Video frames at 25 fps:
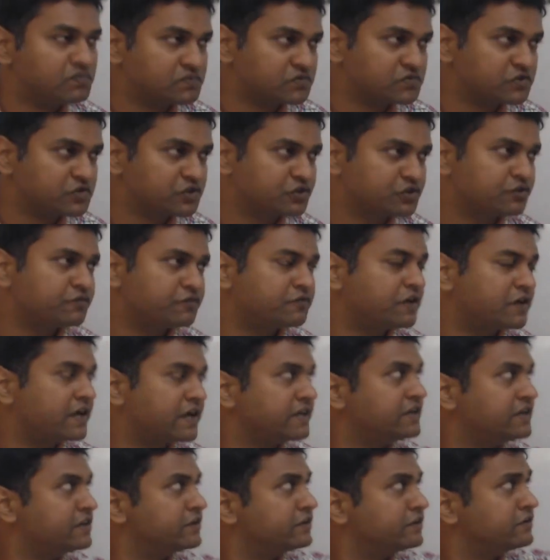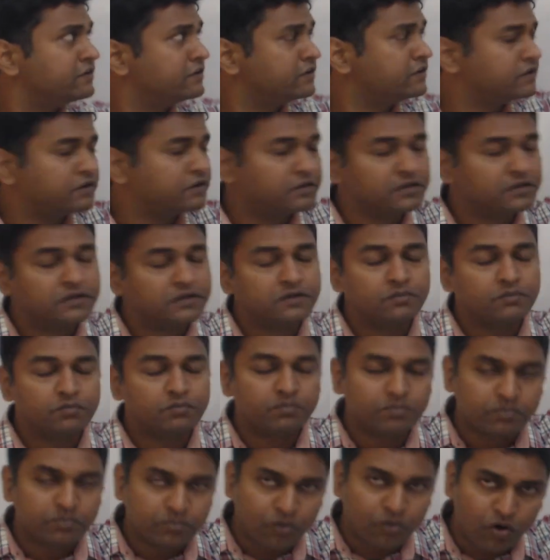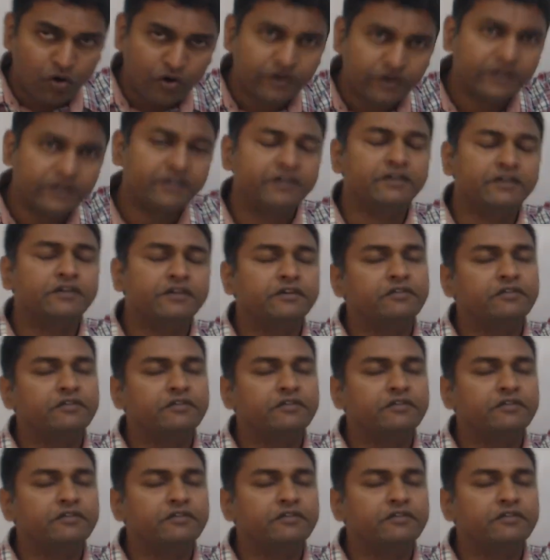So find the point